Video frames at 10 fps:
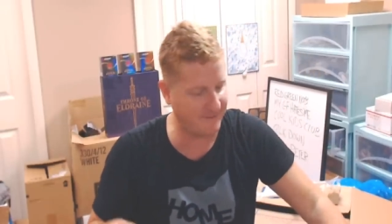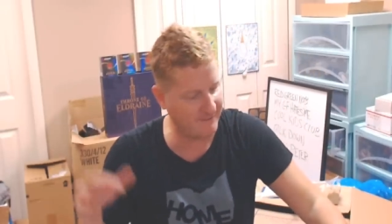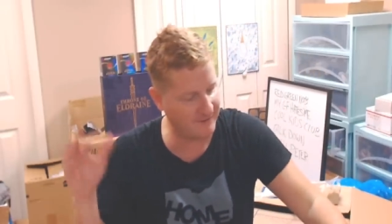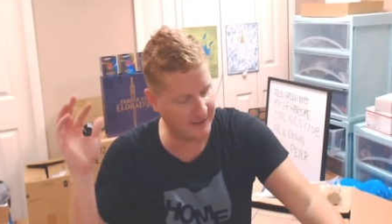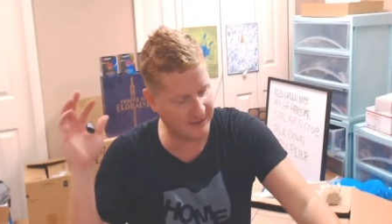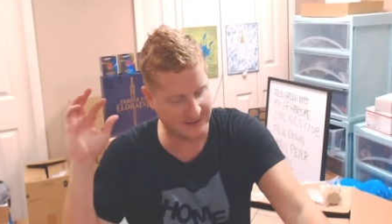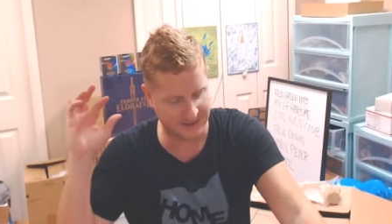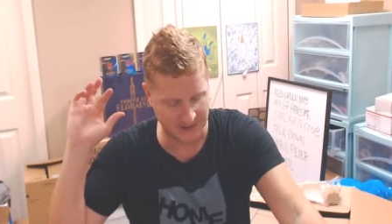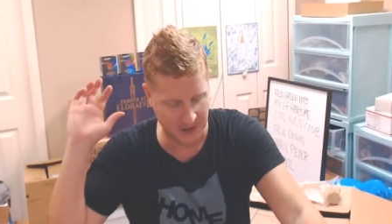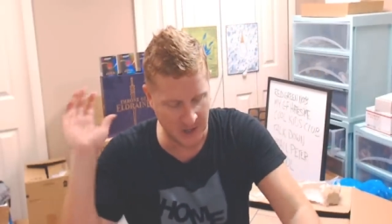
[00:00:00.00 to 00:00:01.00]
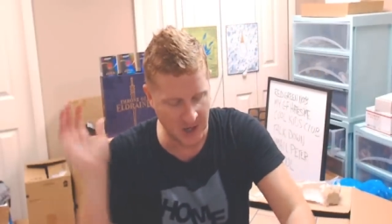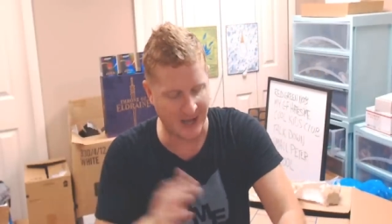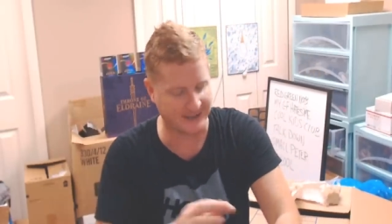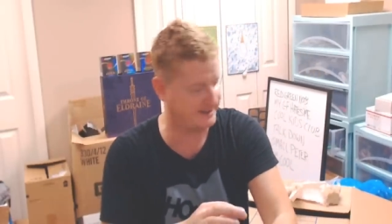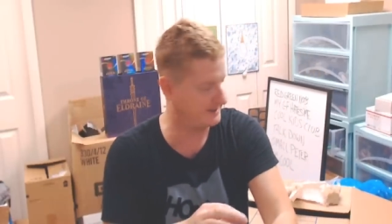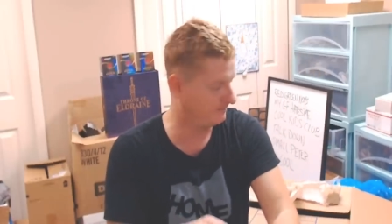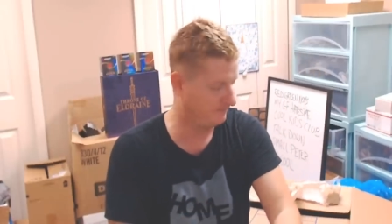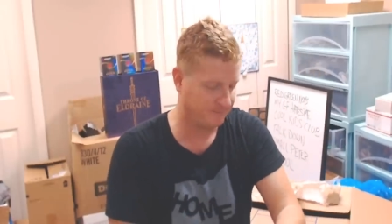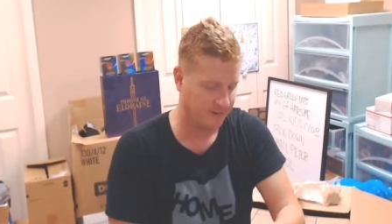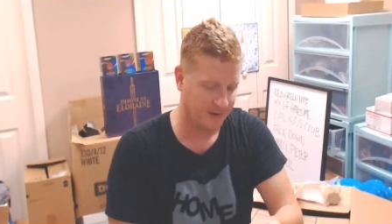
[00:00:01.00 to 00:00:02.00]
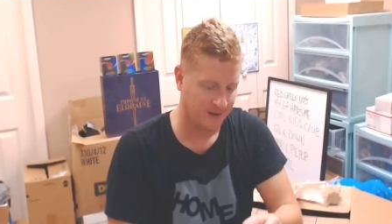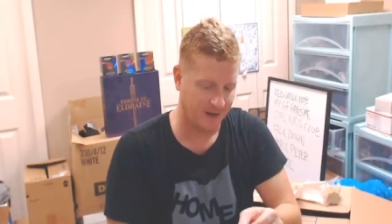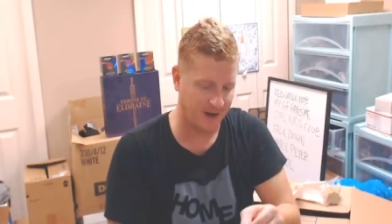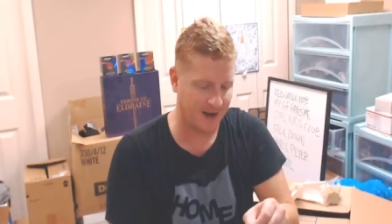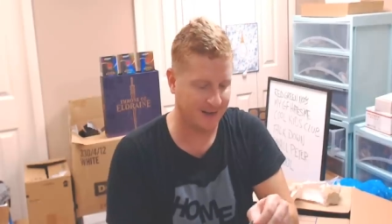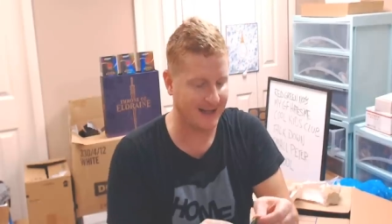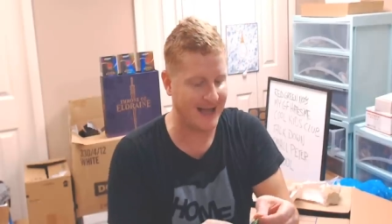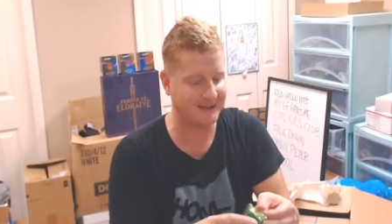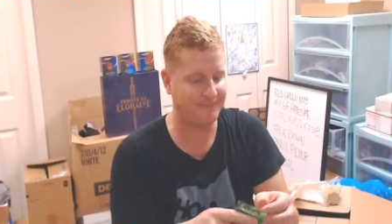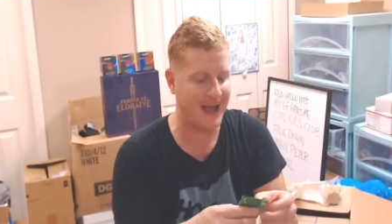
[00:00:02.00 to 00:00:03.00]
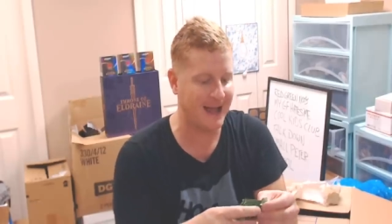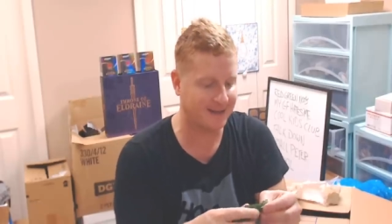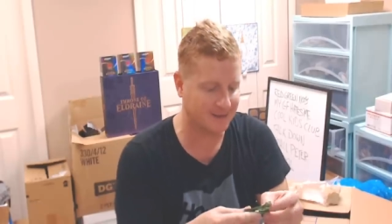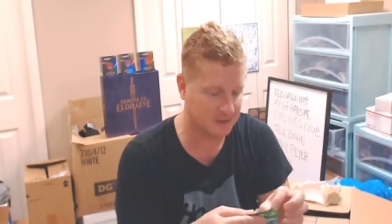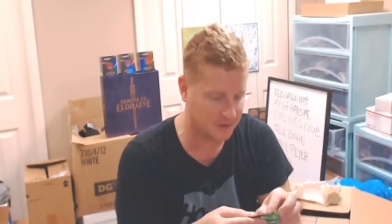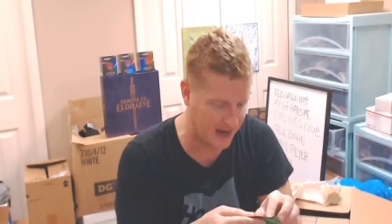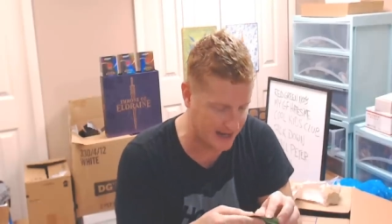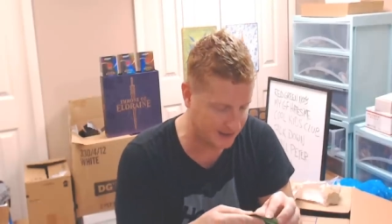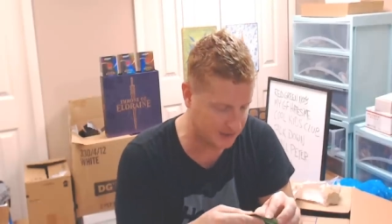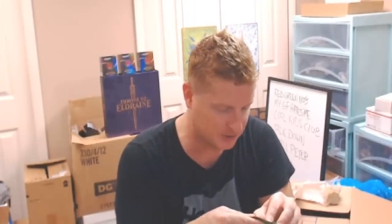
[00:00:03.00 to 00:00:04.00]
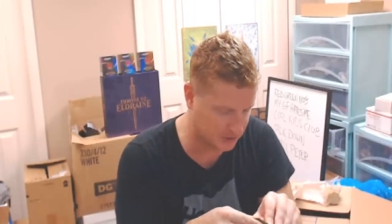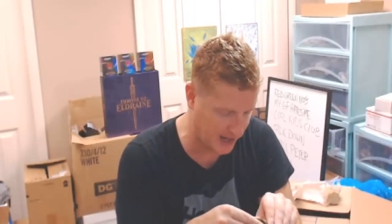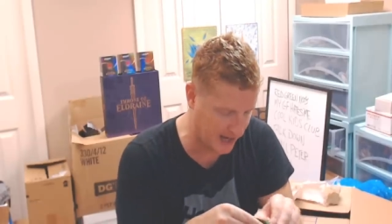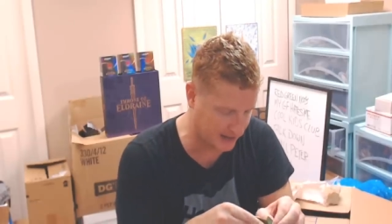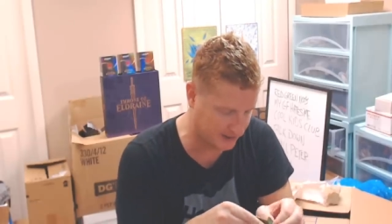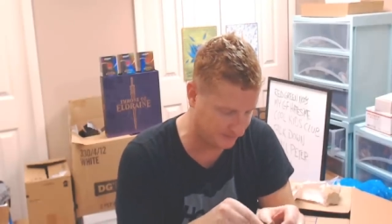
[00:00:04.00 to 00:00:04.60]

everything's just nuts. All right, last pack to crack Jack